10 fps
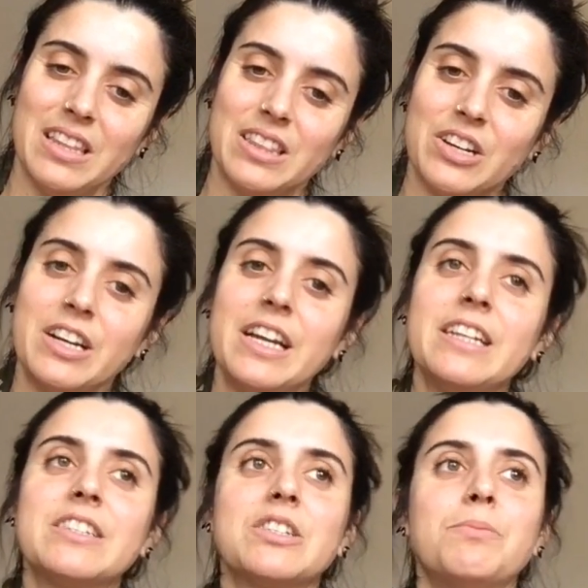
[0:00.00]
there
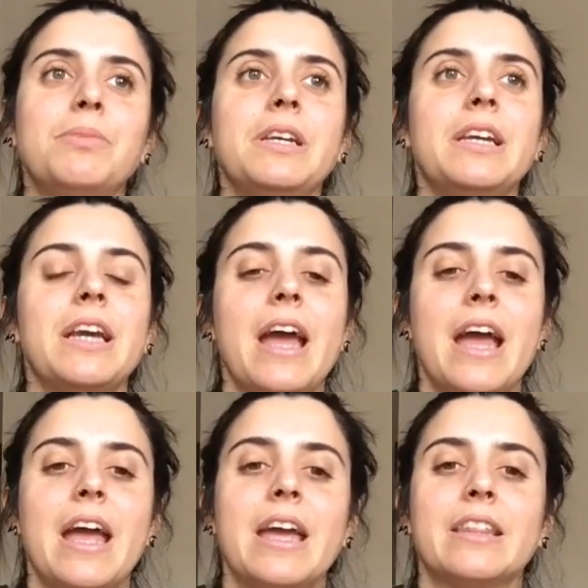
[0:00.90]
needs to be
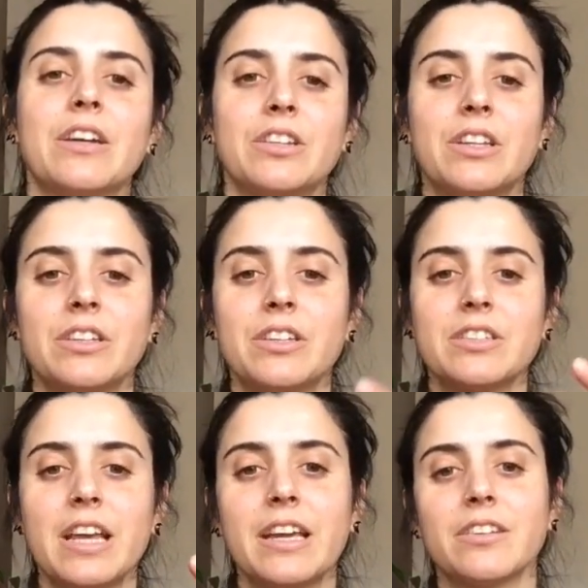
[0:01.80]

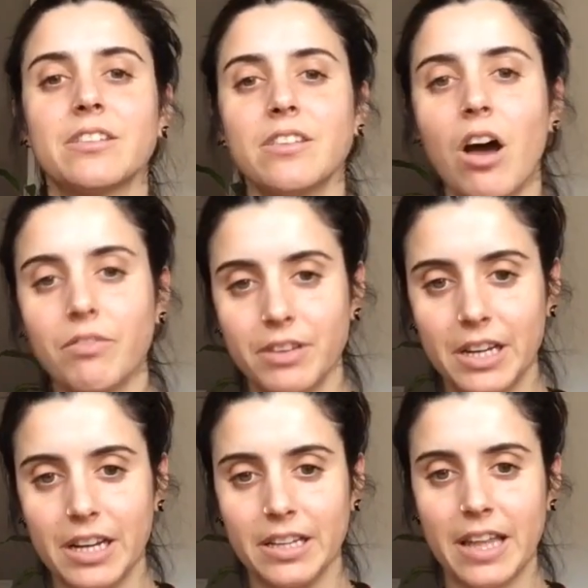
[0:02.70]
there's like a
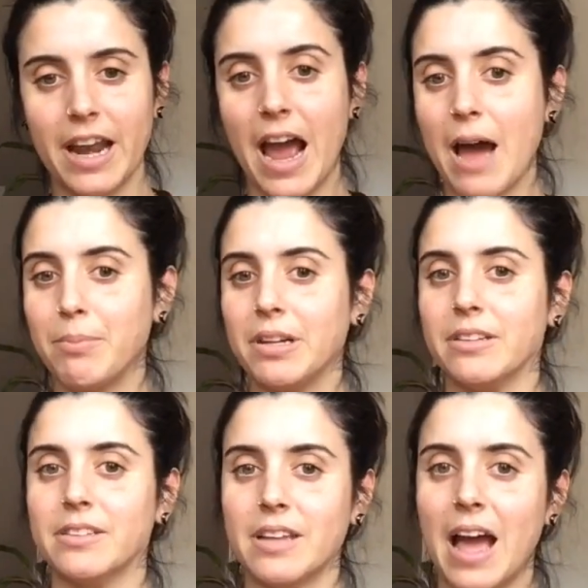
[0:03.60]
softening that
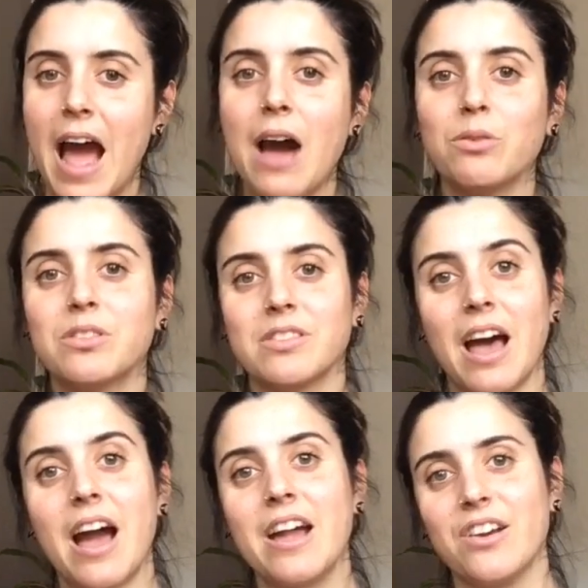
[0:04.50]
happens
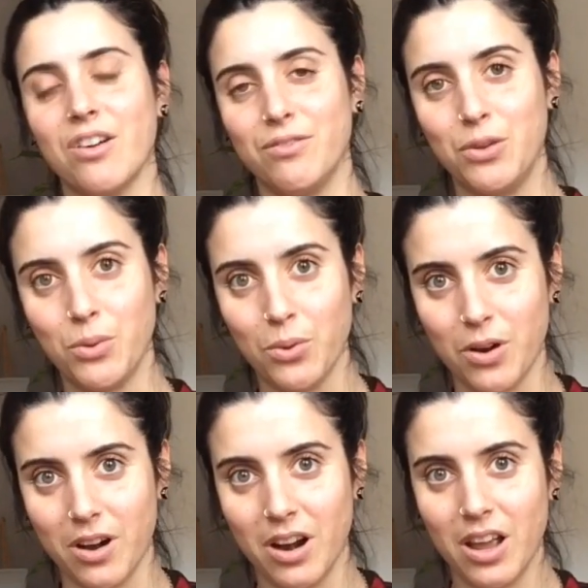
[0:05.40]
outside of
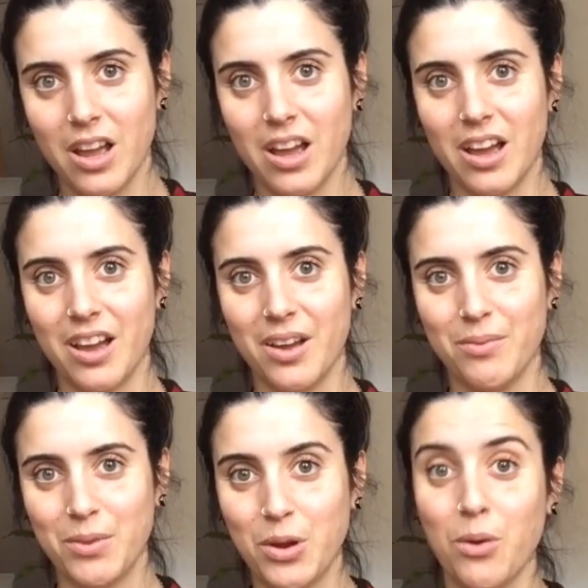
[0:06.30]
your
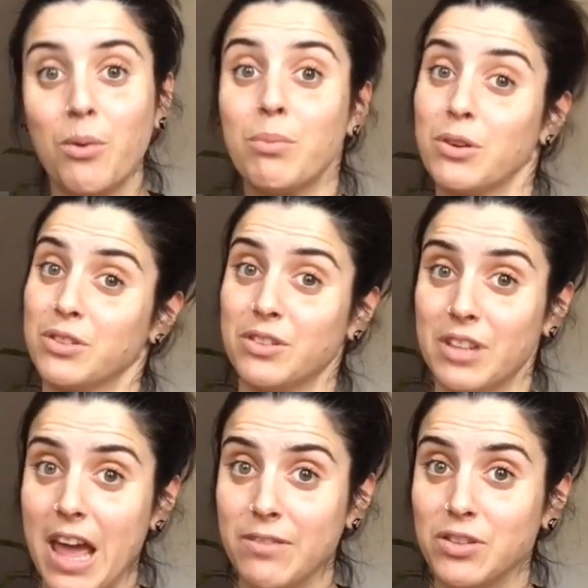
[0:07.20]
own
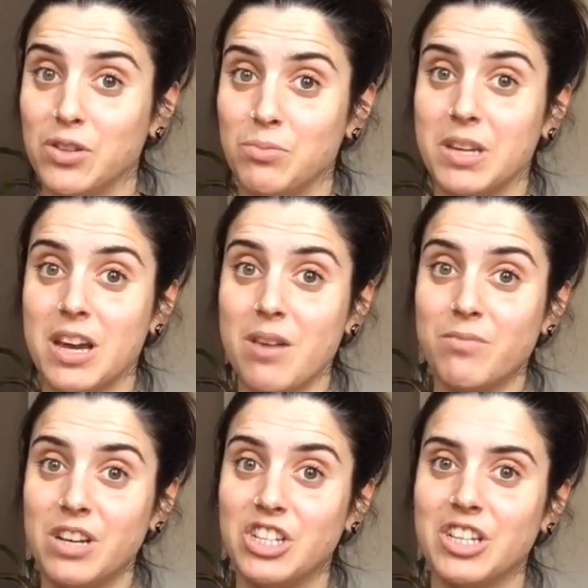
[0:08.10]
personal life. So you
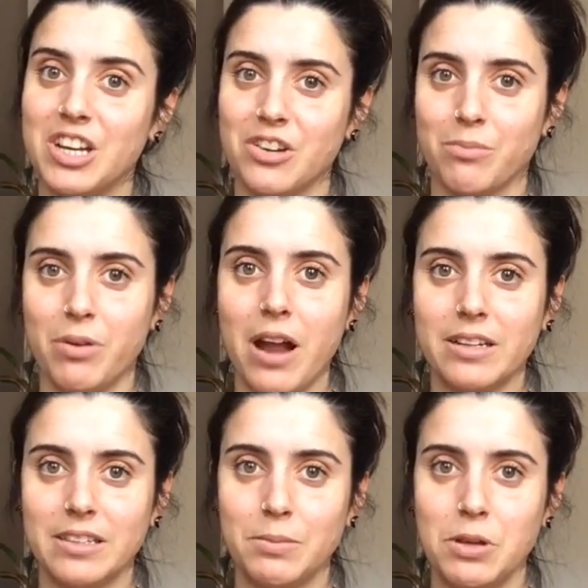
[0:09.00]
become rigid in your
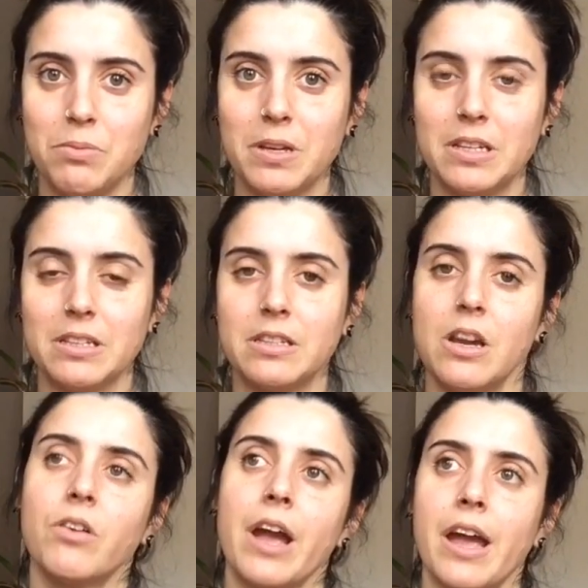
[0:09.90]
practice, but you begin to
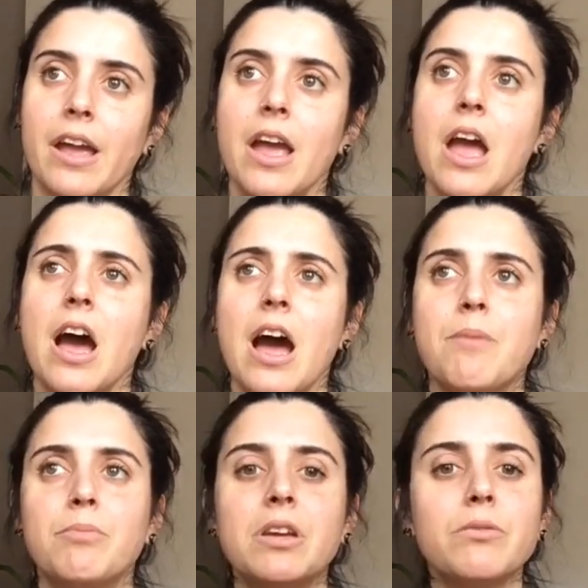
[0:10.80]
see, okay,
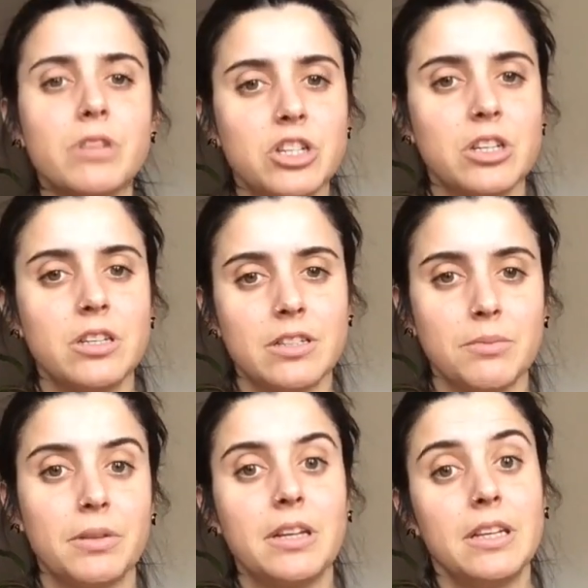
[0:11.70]
I'm being rigid and
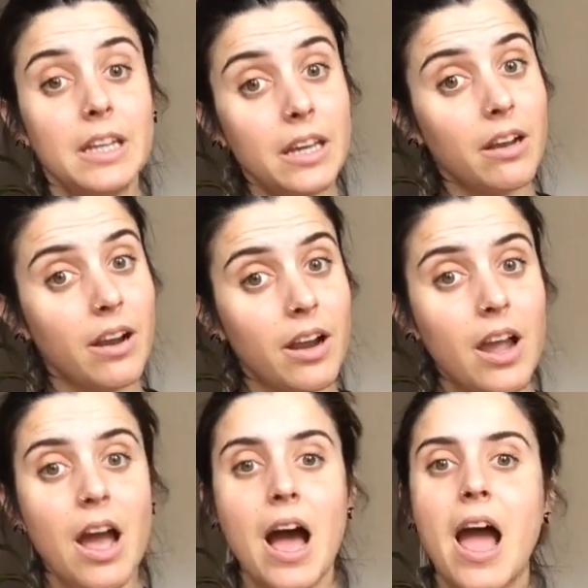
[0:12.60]
disciplined here.
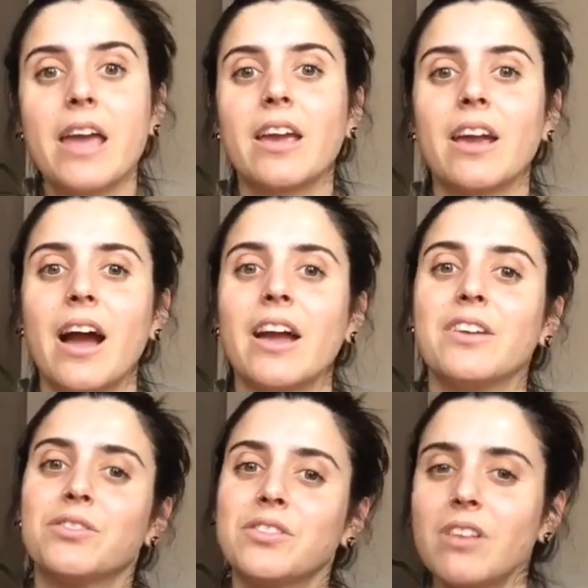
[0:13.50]
I can
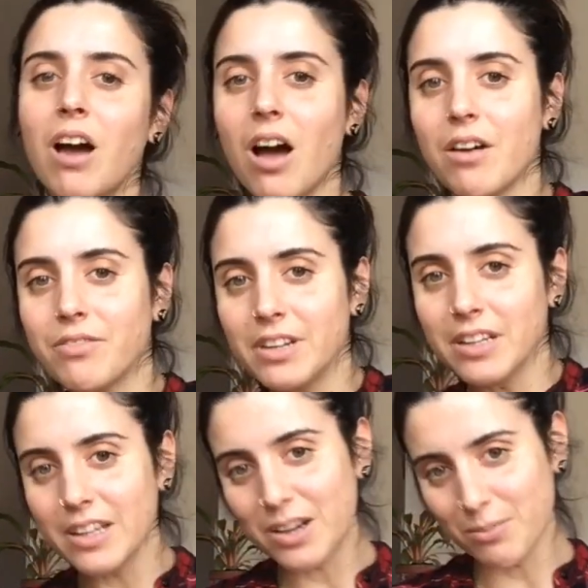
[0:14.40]
kind of soften
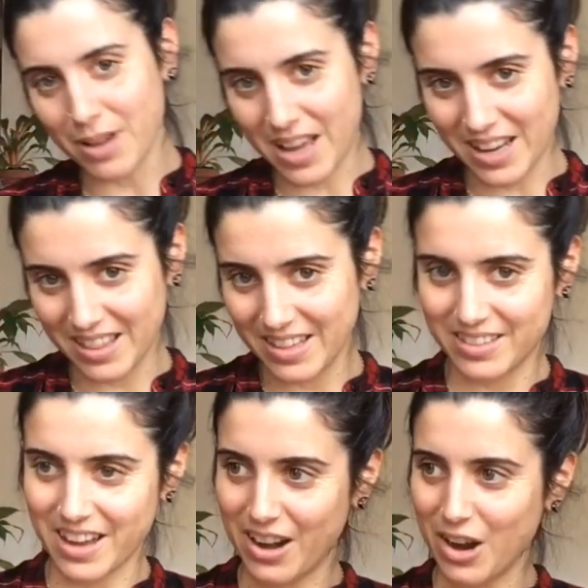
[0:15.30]
a little bit in
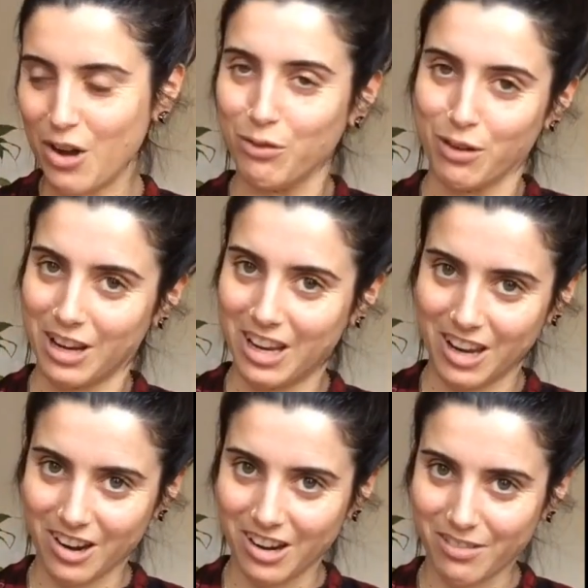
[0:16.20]
this area over
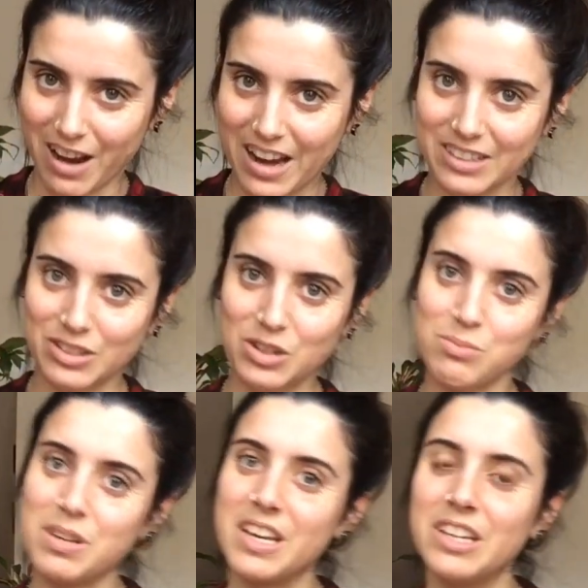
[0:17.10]
here, right? And so
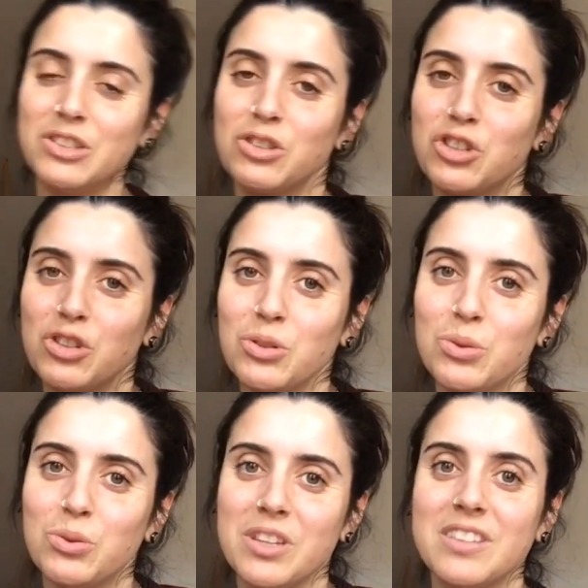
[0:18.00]
you begin to
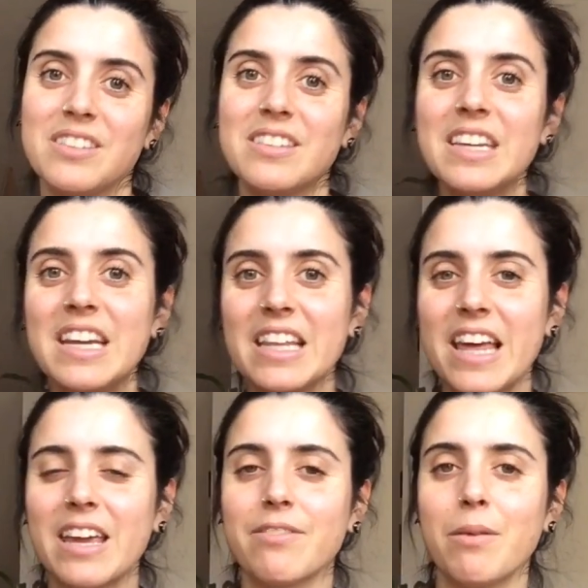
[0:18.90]
choose and see,
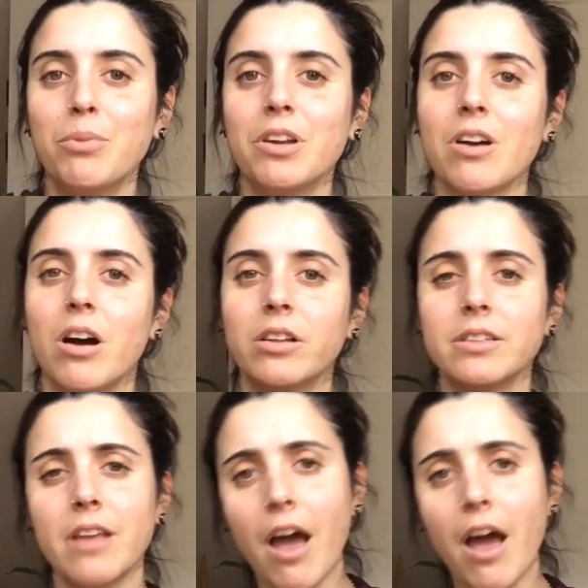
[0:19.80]
like, if I'm putting all this